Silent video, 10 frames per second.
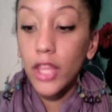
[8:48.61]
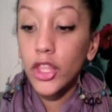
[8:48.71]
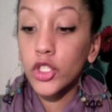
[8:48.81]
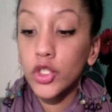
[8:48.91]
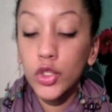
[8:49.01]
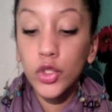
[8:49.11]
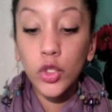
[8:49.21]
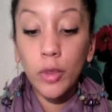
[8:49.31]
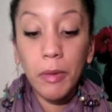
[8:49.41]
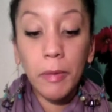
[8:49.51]
They're
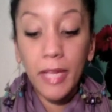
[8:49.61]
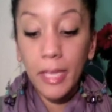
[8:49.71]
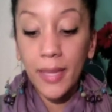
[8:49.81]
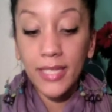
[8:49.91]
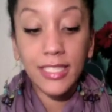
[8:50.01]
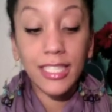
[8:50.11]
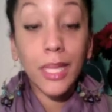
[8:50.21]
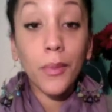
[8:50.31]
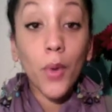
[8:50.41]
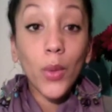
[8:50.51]
super pigmented.
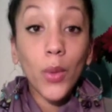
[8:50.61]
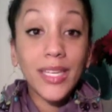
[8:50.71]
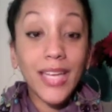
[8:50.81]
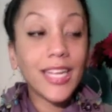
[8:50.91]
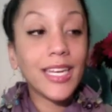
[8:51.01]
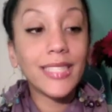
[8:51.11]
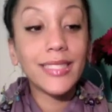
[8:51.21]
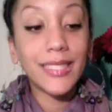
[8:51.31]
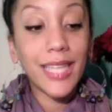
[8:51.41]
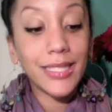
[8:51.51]
They were only 99
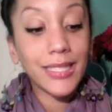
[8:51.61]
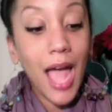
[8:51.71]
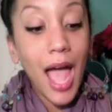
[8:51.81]
cents.